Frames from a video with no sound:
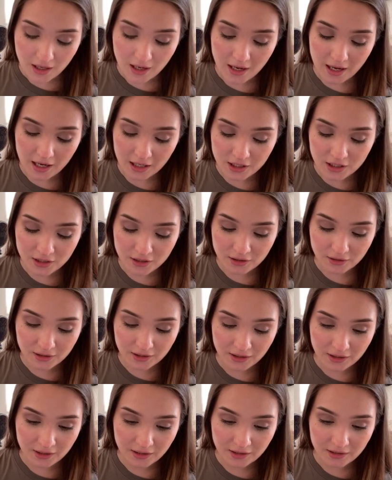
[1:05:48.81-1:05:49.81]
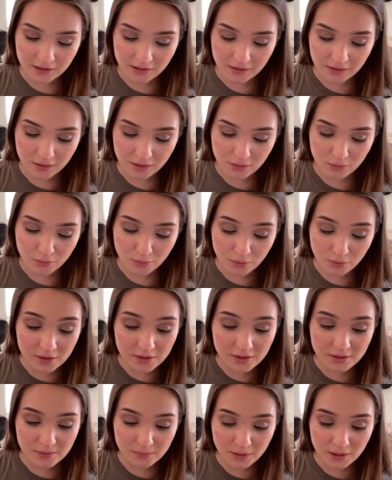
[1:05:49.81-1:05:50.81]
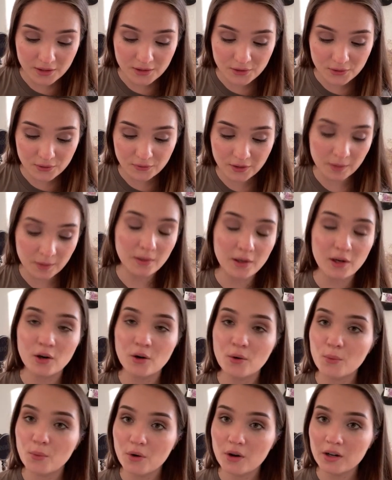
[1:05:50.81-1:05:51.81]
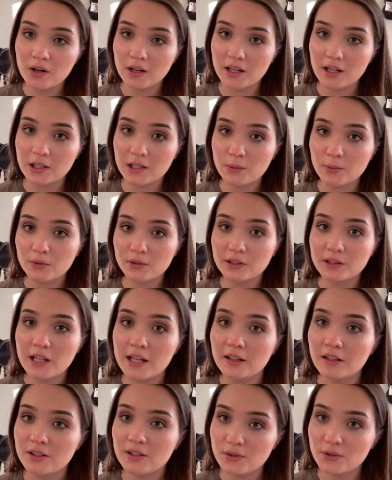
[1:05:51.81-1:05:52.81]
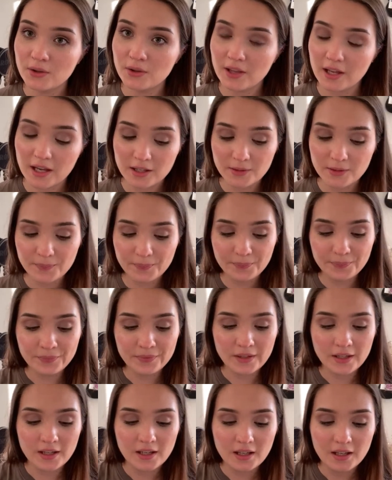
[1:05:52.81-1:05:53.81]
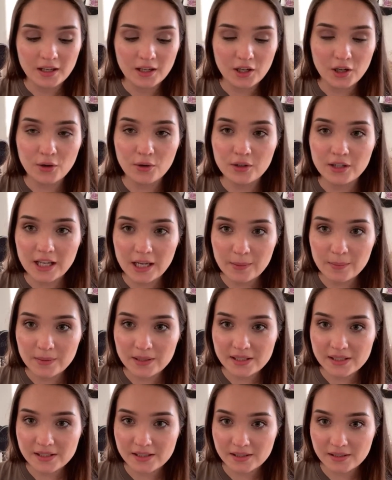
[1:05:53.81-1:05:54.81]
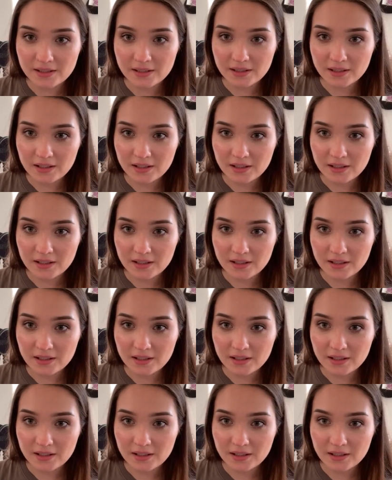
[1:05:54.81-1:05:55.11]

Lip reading: actually wants me to feedback her work, and I will gladly do that. Her name is